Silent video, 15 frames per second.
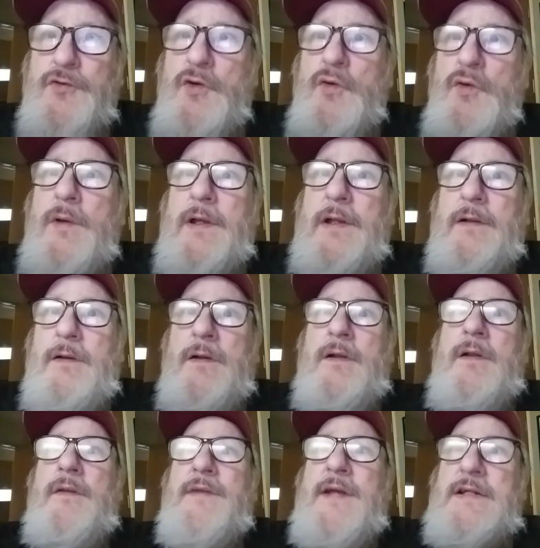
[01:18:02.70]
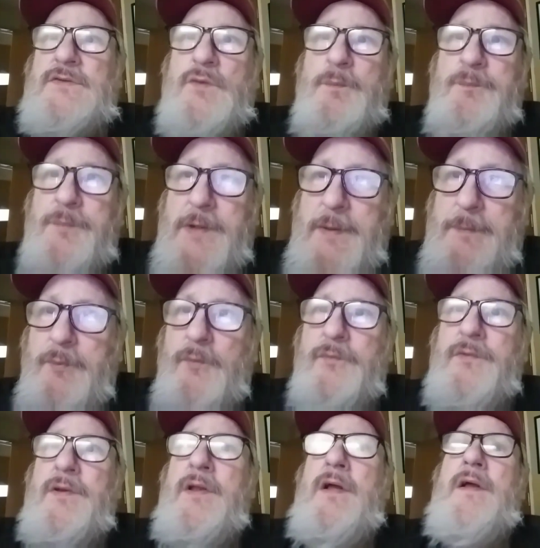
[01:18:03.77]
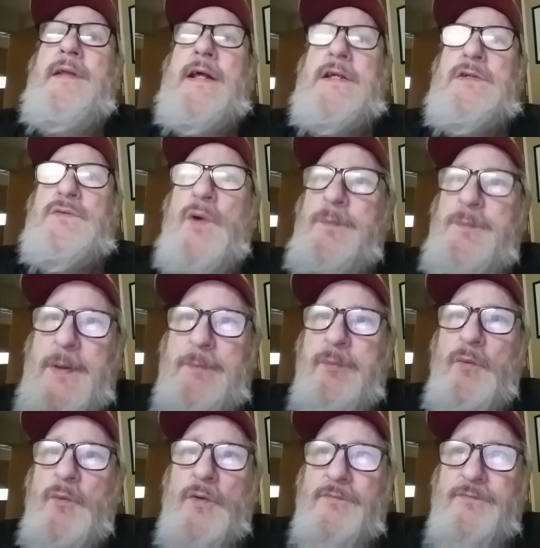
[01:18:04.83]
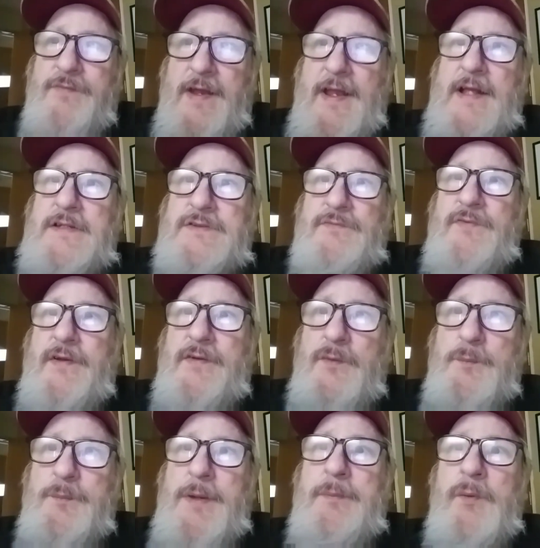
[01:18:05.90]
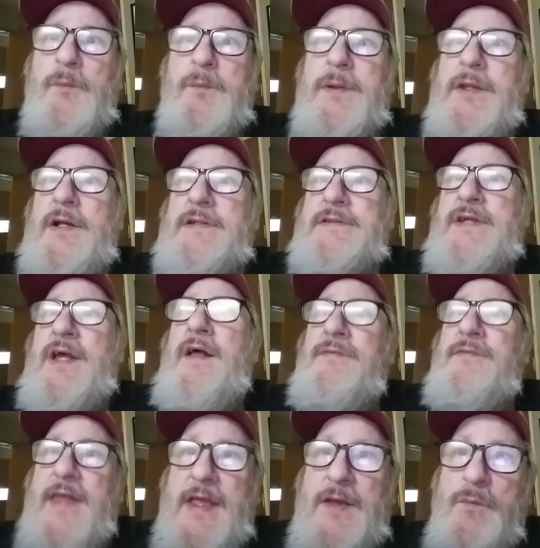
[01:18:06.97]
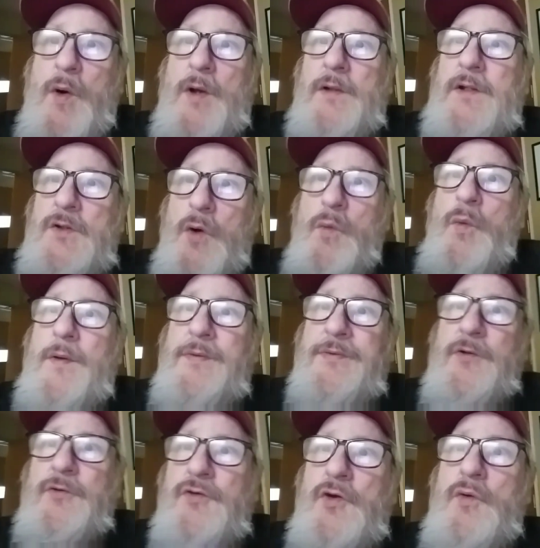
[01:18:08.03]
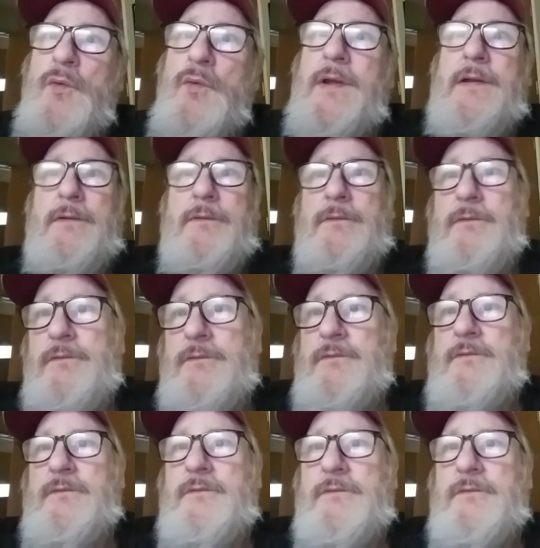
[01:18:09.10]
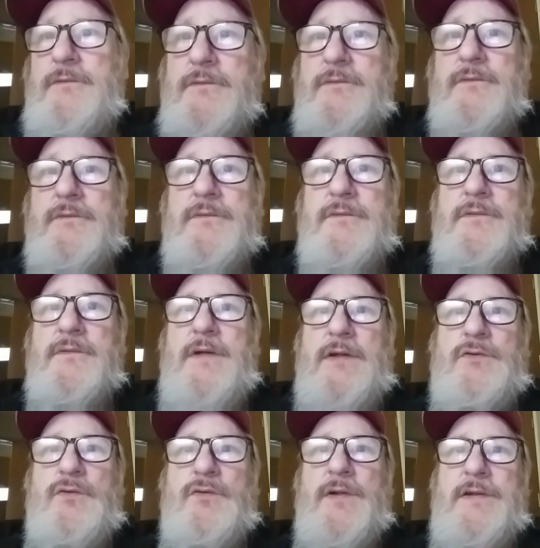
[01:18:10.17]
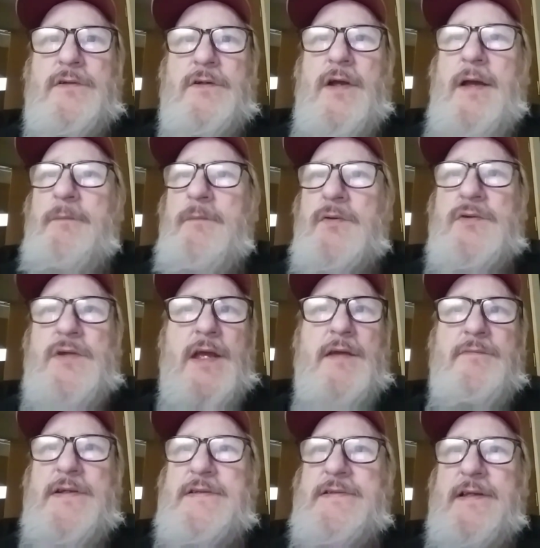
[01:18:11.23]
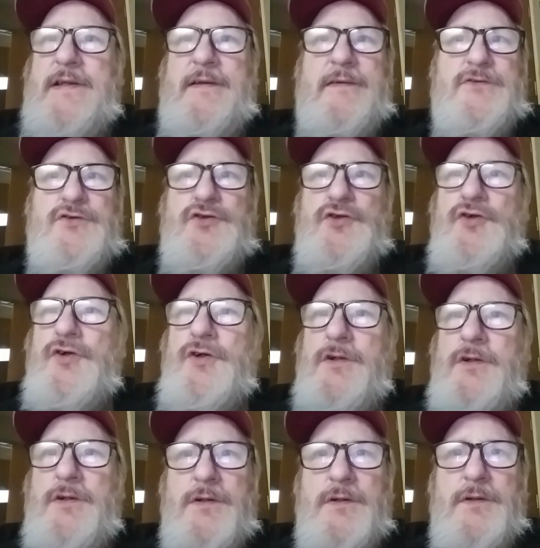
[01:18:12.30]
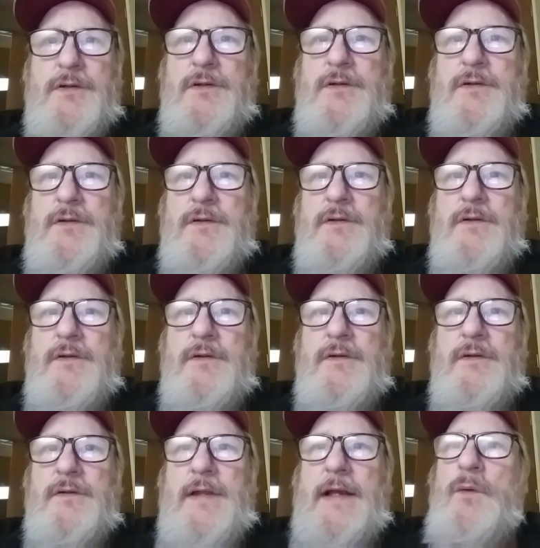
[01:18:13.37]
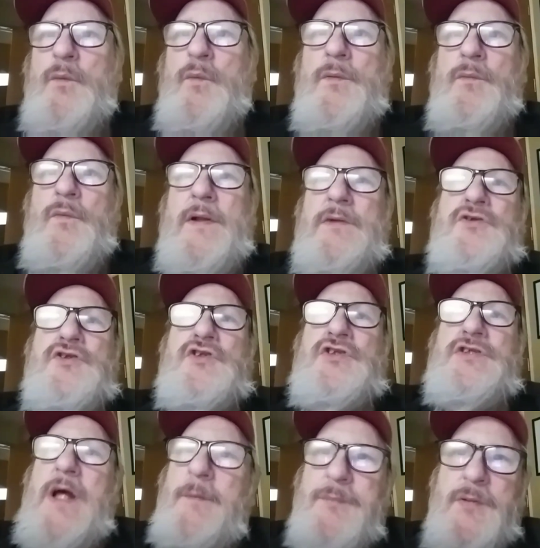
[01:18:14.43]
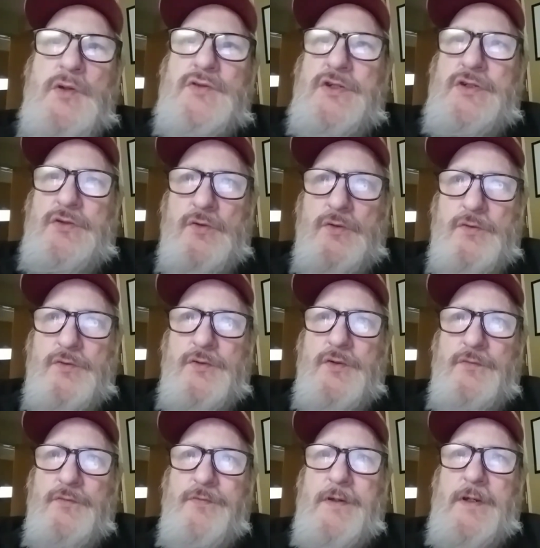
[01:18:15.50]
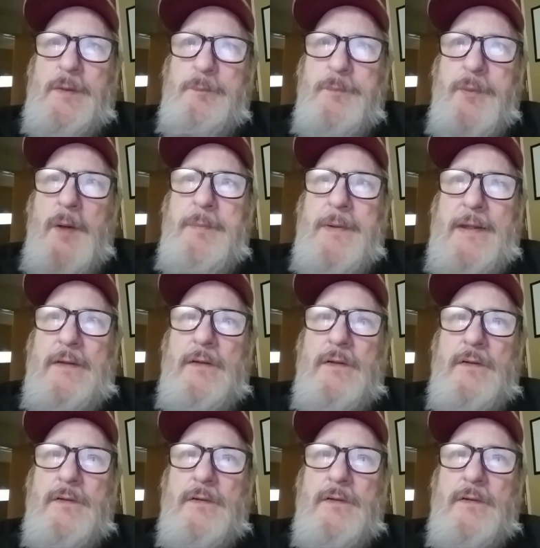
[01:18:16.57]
they're doing. That's why people are fans of other people, because they want to know what they're doing. I told that to Camel Dave. He's like a jerk. I go, why don't you stop using your freaking puppet?